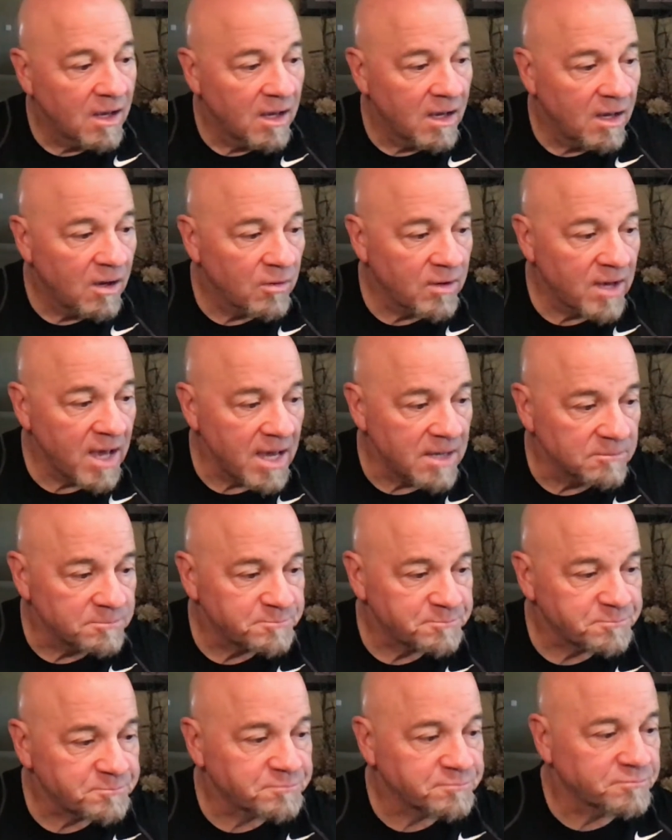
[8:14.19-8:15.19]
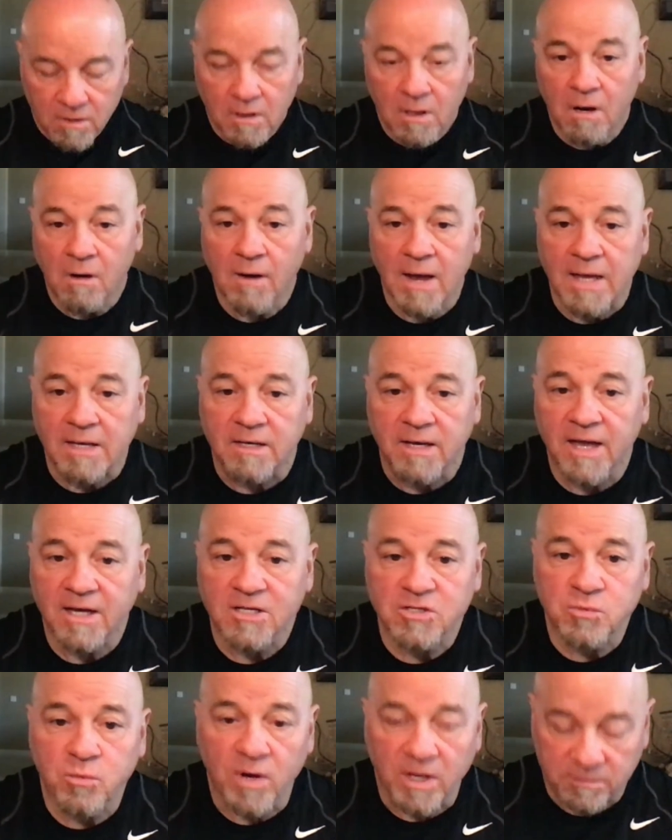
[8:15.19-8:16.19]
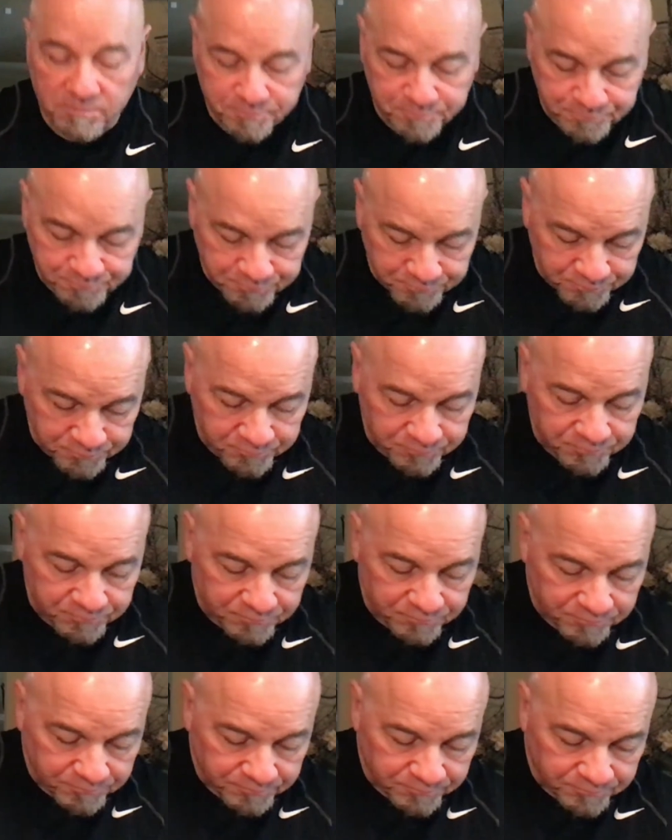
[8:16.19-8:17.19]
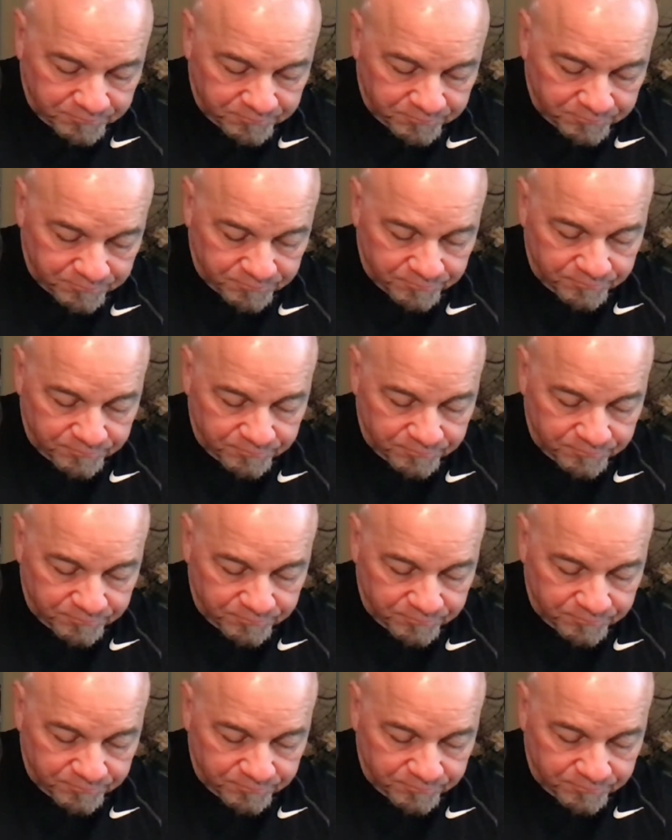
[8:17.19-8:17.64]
Okay. All right, next one. I'm